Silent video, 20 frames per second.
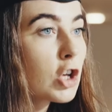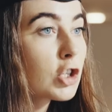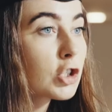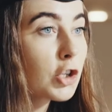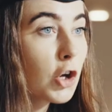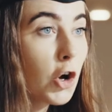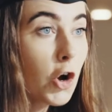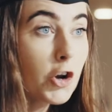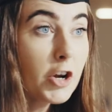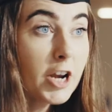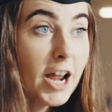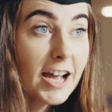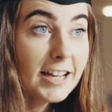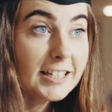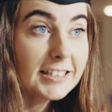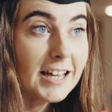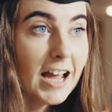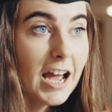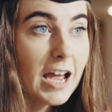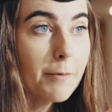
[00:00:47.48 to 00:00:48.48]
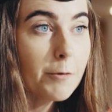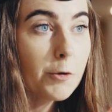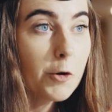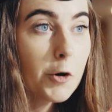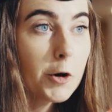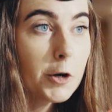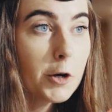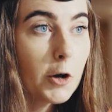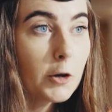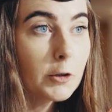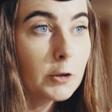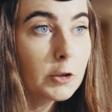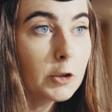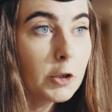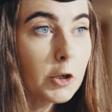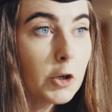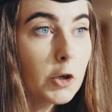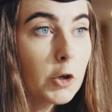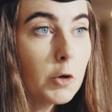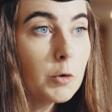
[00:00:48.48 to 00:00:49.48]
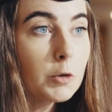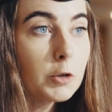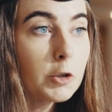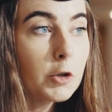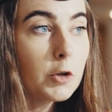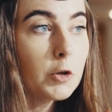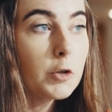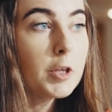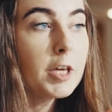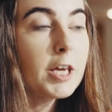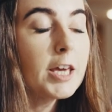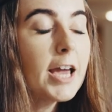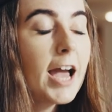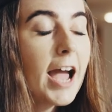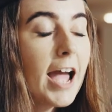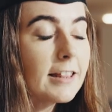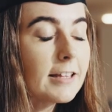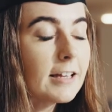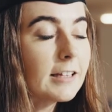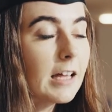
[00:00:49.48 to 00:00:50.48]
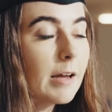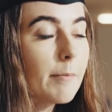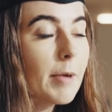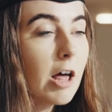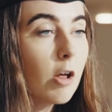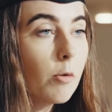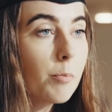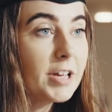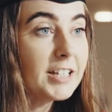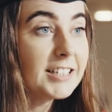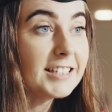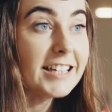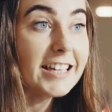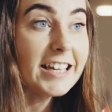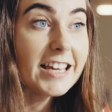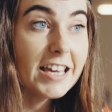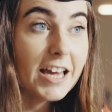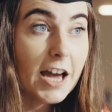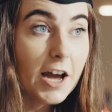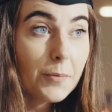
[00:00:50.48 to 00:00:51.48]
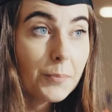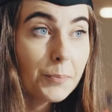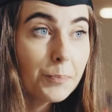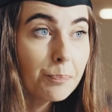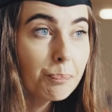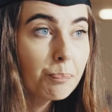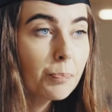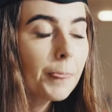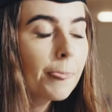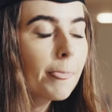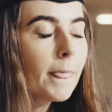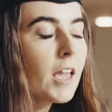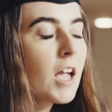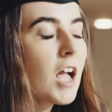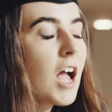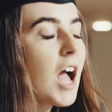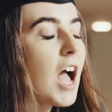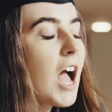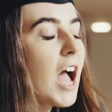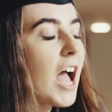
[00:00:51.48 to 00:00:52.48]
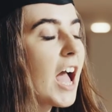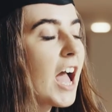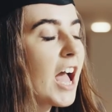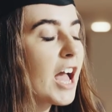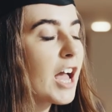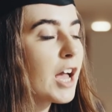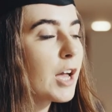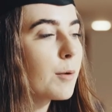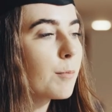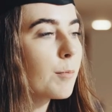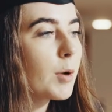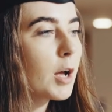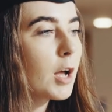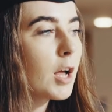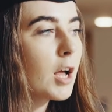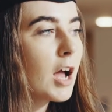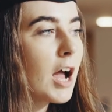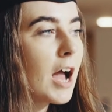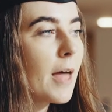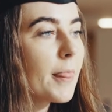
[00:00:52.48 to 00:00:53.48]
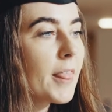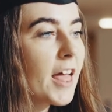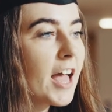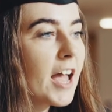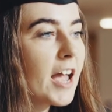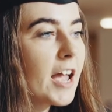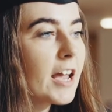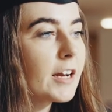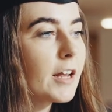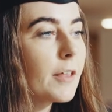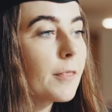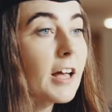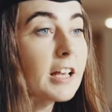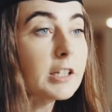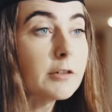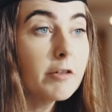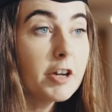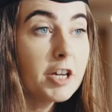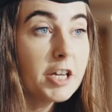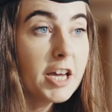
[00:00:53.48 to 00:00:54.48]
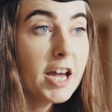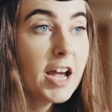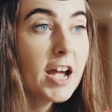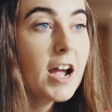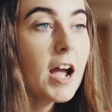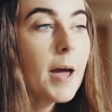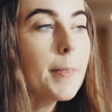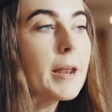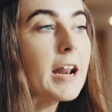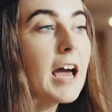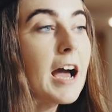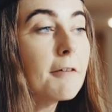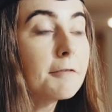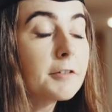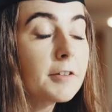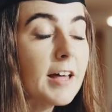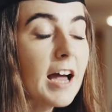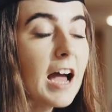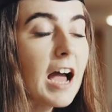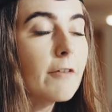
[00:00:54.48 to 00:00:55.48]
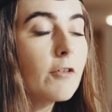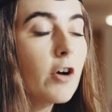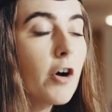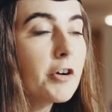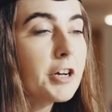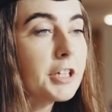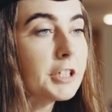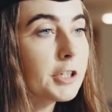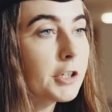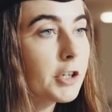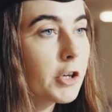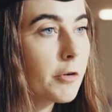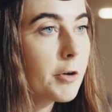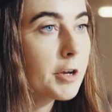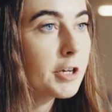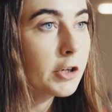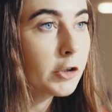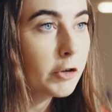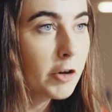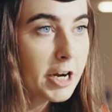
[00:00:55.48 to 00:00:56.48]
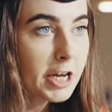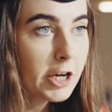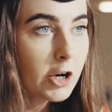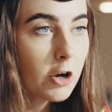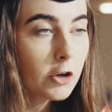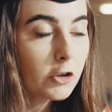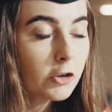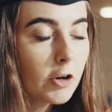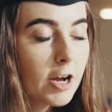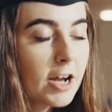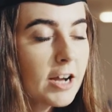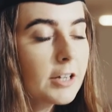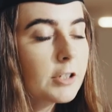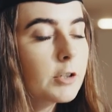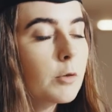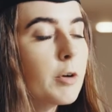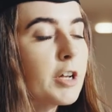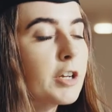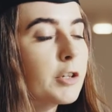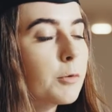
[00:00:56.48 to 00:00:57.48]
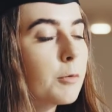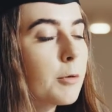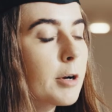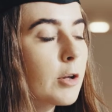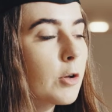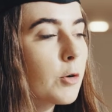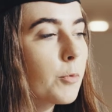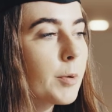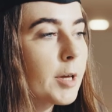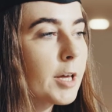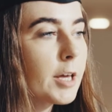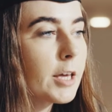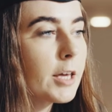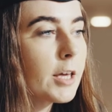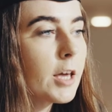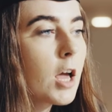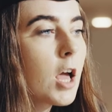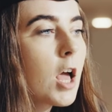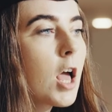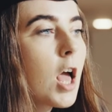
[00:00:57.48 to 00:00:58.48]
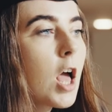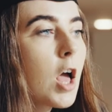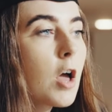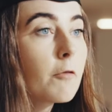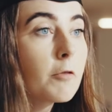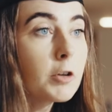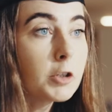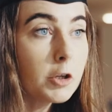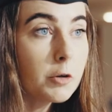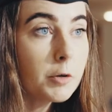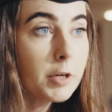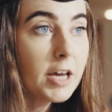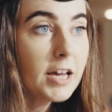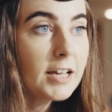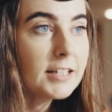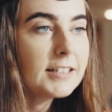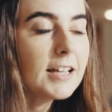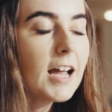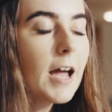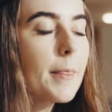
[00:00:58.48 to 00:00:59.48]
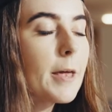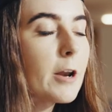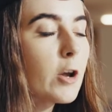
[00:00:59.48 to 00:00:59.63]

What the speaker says: So next I am going on to do the LLB LPC here. And then that's for a year. And then after that, I've already secured a training contract, which will be for 2 years. And